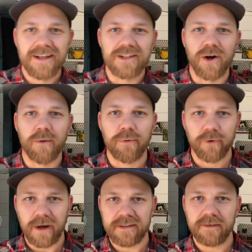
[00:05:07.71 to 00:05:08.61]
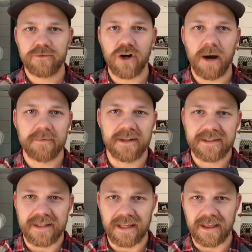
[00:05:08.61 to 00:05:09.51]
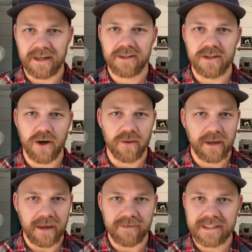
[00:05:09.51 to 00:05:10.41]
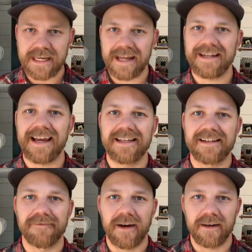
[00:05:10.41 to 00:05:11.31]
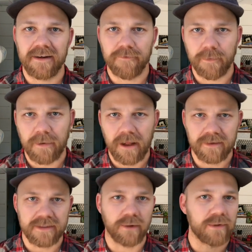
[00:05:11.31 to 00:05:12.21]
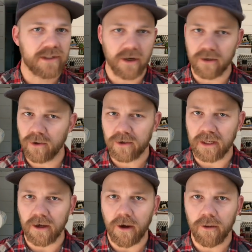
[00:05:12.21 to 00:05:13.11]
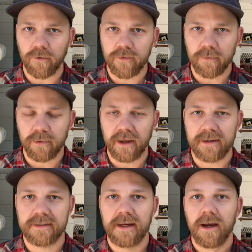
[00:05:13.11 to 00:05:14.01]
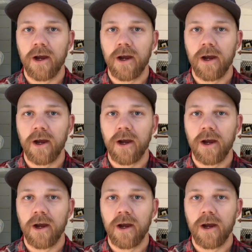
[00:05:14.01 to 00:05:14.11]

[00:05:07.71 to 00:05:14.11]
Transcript: So Progressive dropped us, they let us know, they gave us 10 days to find a different policy, and we started looking all over the place.